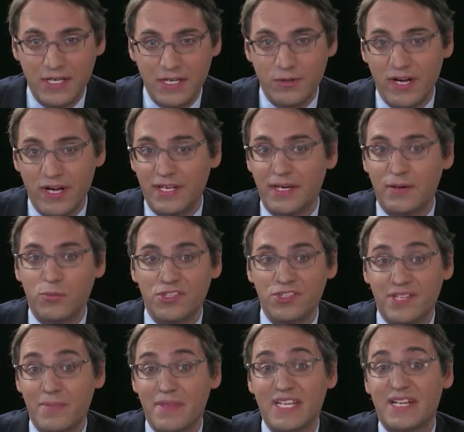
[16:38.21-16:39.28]
you end up with
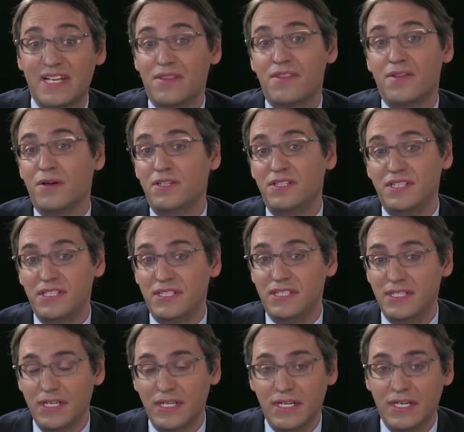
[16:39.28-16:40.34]
something like 30